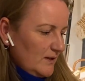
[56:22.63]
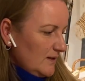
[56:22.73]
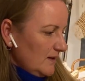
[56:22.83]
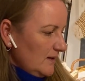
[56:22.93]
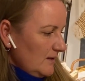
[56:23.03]

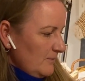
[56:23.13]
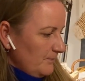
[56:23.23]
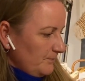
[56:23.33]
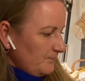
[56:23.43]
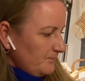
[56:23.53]
day,
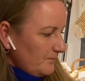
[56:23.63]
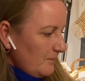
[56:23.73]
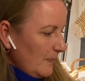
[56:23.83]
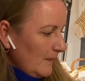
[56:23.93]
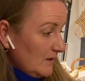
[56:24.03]

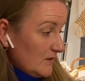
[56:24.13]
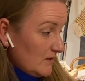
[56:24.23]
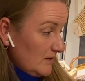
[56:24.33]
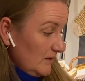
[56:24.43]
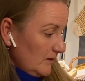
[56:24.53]

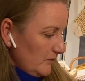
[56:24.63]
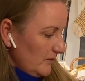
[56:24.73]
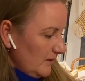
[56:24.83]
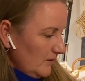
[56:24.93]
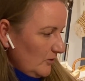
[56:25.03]
instead of
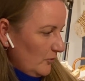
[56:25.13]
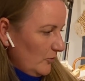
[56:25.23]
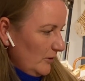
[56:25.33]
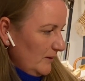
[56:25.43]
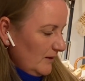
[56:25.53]

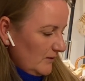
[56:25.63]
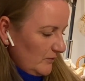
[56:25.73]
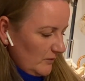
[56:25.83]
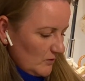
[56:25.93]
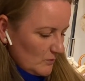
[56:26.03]
ripping the
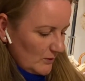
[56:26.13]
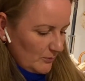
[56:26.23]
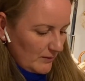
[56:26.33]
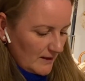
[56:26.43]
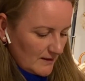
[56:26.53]
first one
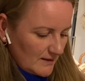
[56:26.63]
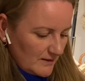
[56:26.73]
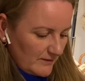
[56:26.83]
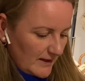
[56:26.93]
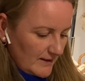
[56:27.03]
back and
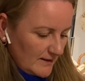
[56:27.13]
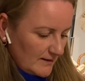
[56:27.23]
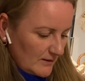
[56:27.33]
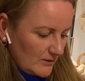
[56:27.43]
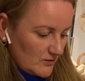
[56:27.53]
dividing
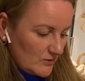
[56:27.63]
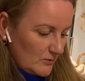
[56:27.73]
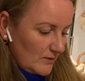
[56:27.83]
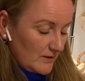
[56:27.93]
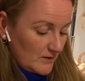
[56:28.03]
and so
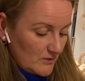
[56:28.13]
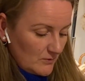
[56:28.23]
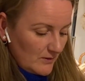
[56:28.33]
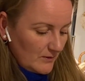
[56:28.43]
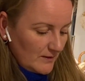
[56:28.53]

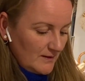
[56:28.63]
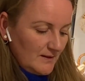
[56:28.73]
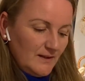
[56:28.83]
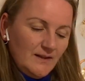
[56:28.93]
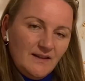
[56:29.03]
on,
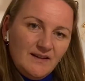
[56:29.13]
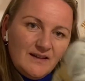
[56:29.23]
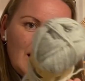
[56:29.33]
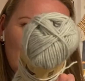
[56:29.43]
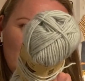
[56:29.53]

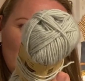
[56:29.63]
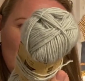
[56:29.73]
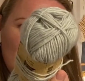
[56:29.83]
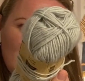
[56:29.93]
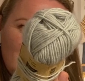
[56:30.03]
I
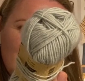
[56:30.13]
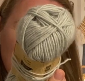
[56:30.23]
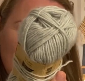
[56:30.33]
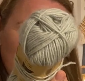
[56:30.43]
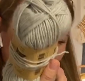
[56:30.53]
purchased
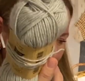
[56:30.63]
another